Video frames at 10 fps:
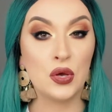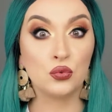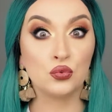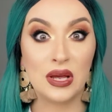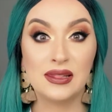
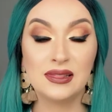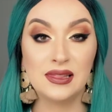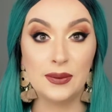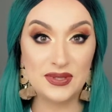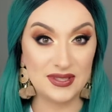red
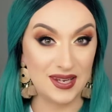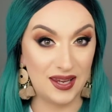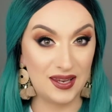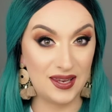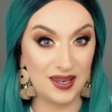
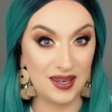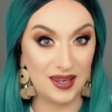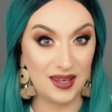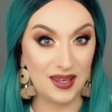lipstick.